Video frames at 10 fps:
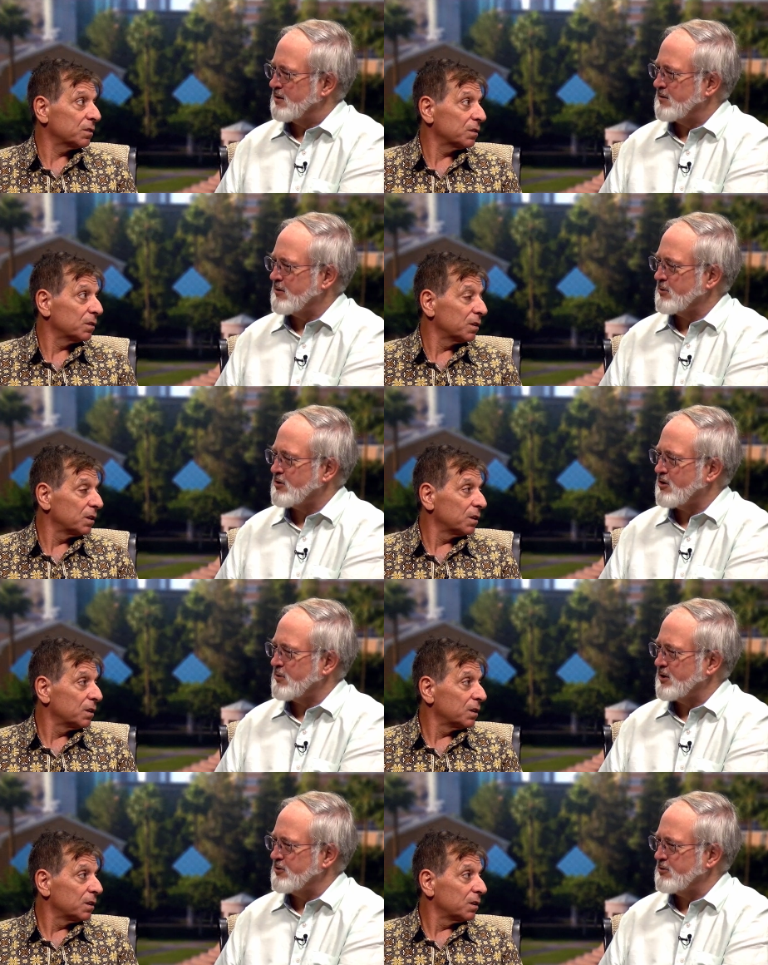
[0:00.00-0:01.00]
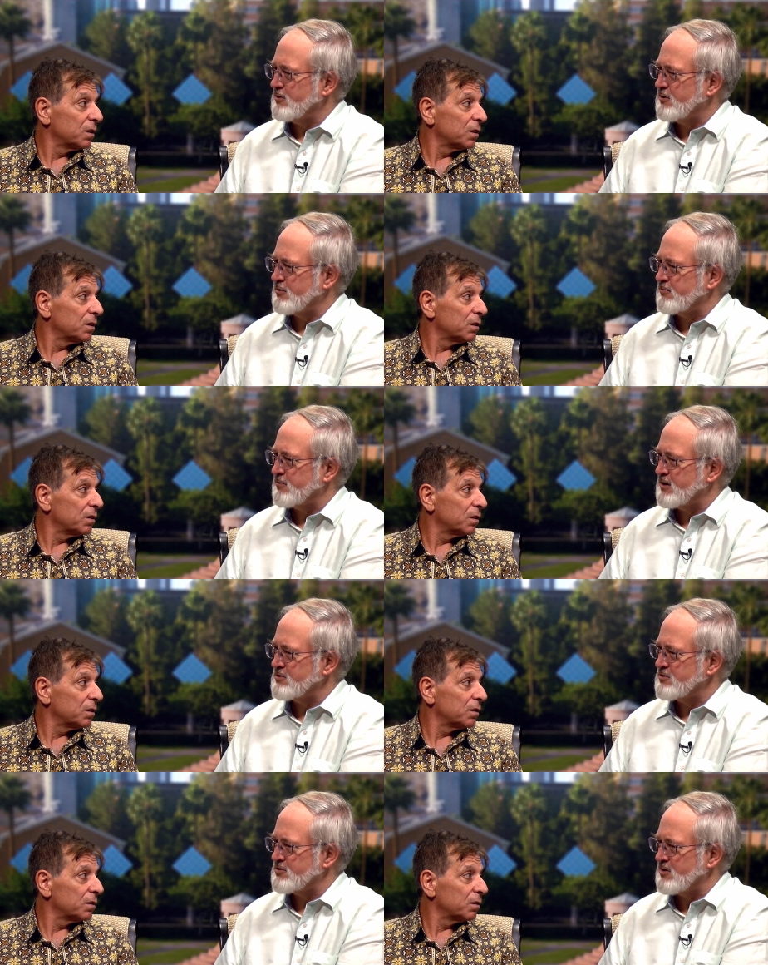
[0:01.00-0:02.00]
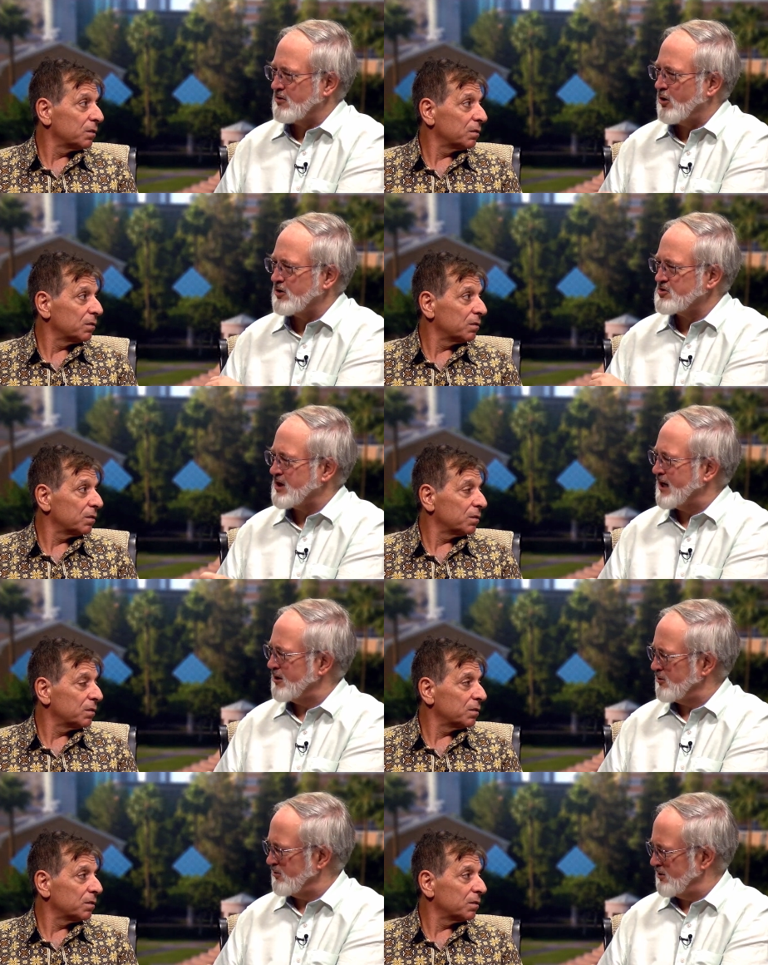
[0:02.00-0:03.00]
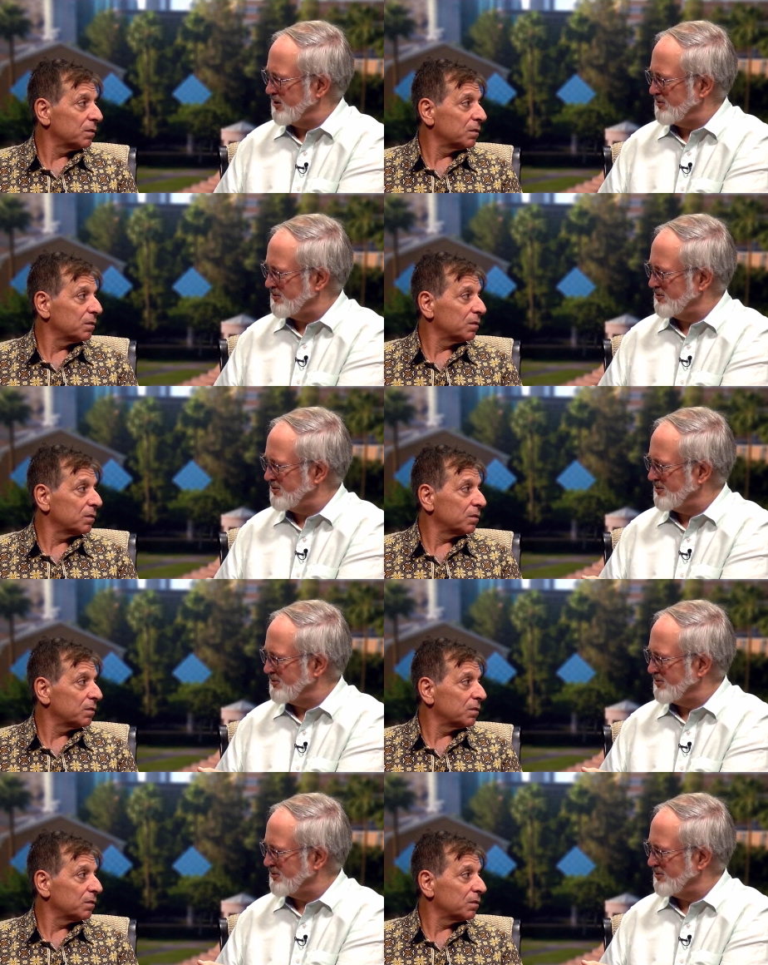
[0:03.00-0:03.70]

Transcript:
Speaker 1: Now, if I recall right, you and your friends hauled a scanner into the